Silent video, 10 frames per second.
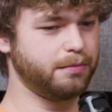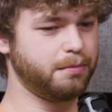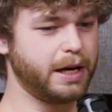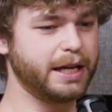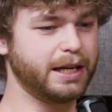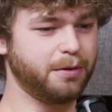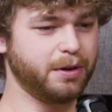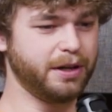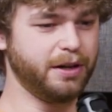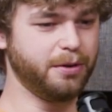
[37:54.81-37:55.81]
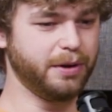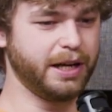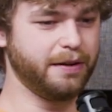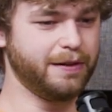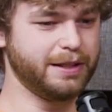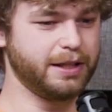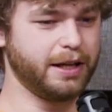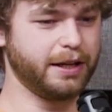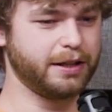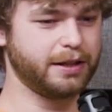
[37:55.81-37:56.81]
man, I want to know what heaven's
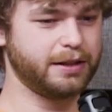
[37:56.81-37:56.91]
like.